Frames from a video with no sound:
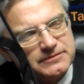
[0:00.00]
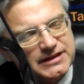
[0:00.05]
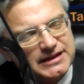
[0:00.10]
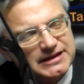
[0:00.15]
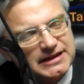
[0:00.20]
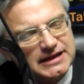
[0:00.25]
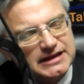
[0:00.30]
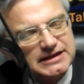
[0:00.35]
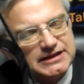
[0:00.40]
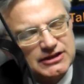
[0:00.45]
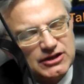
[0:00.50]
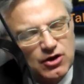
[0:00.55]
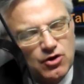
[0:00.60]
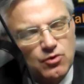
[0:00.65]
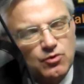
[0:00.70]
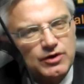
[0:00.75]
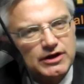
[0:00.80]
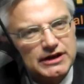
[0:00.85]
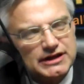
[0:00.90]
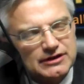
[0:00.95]
They, you
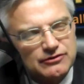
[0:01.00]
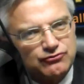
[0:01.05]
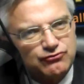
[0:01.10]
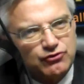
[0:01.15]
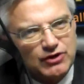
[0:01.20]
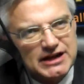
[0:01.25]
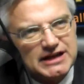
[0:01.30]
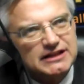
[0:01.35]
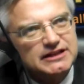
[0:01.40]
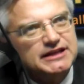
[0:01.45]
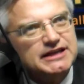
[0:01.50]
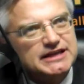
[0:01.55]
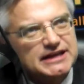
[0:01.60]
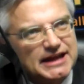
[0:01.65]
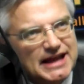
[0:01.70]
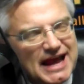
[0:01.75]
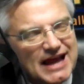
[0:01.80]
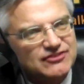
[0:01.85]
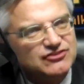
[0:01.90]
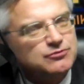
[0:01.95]
know, frankly,
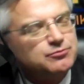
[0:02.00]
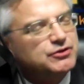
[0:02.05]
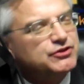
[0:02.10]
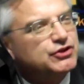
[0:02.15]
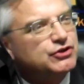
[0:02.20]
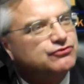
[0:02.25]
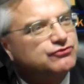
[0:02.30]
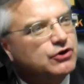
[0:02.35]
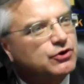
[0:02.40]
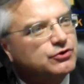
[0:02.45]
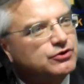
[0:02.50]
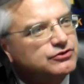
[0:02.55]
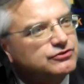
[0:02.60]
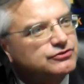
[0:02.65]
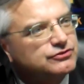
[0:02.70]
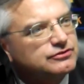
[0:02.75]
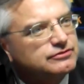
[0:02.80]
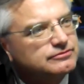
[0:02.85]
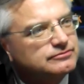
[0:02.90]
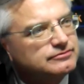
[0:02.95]
it hasn't been their
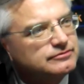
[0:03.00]
focus.